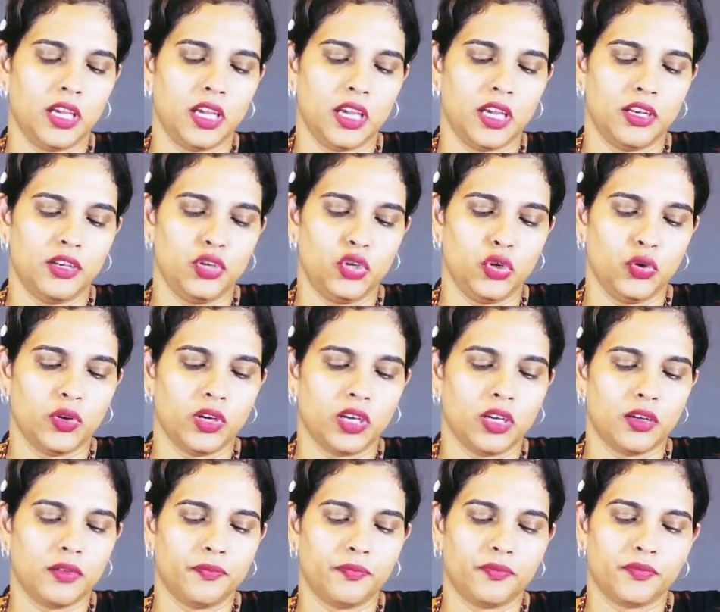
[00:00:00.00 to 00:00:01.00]
and
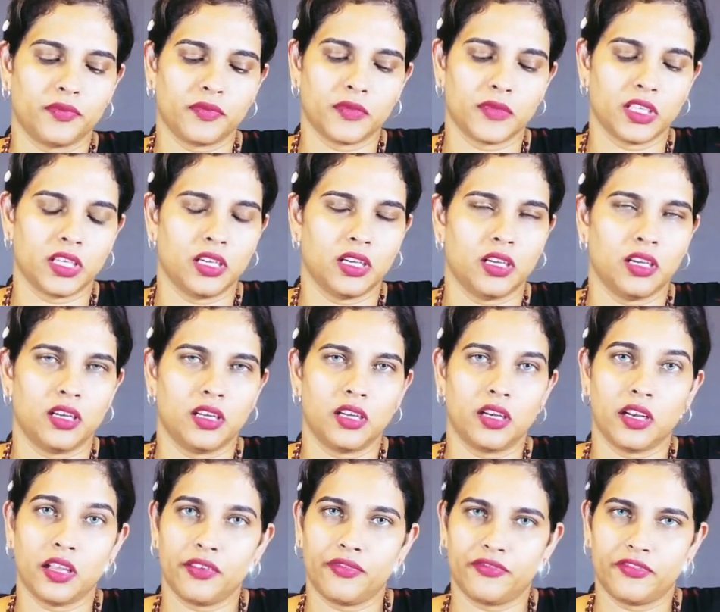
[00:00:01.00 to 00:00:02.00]
your
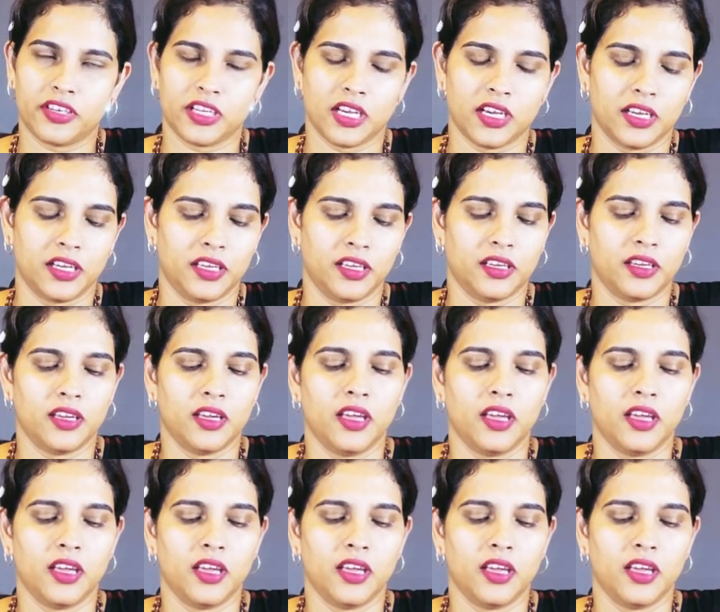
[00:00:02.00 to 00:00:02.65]
left eye.